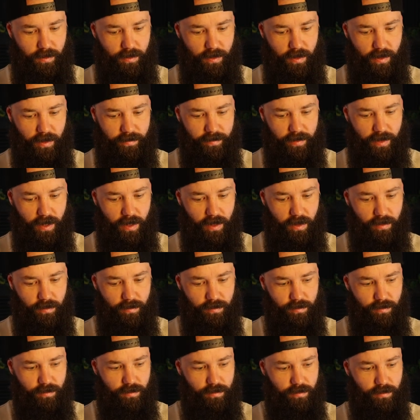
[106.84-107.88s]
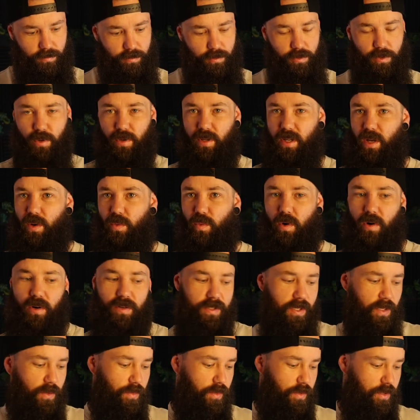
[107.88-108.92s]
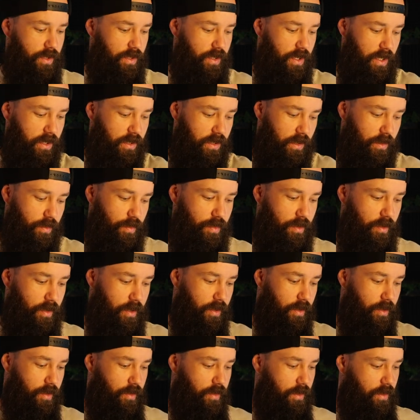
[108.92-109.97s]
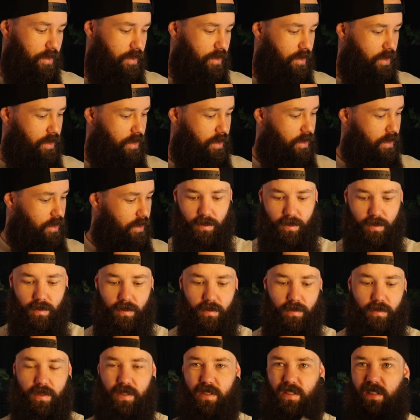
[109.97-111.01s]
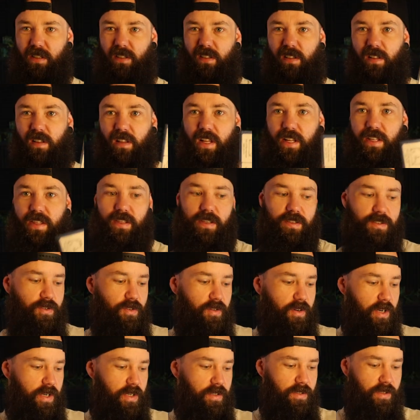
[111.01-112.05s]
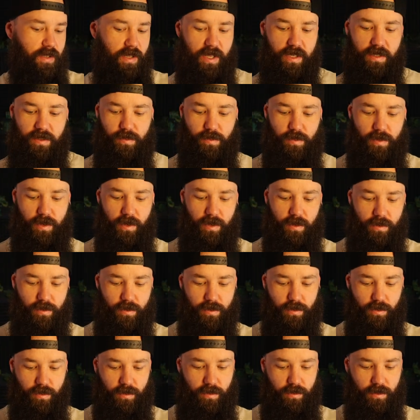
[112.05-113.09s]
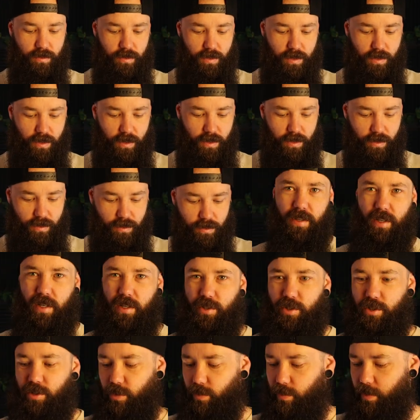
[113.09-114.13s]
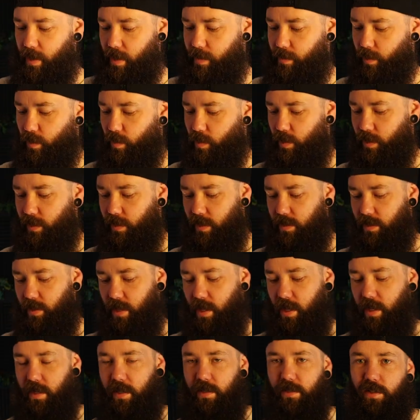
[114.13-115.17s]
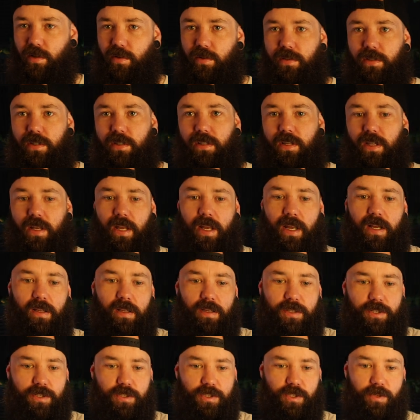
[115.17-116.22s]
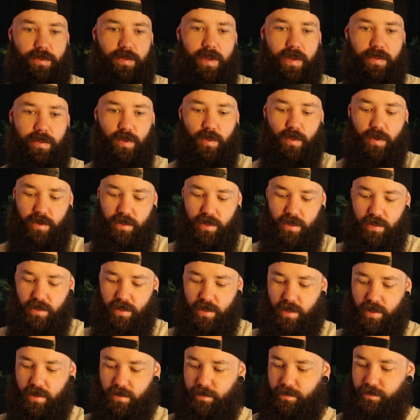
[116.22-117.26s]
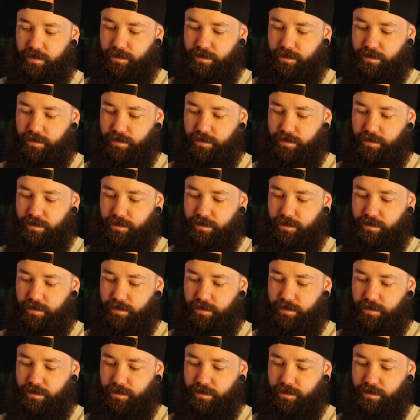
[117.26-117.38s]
You have a 2-year warranty, which is actually pretty good. This is to clean the screen, so that's pretty cool. I think I should be able to work this out. As long as it's in English, I should be able to work this out.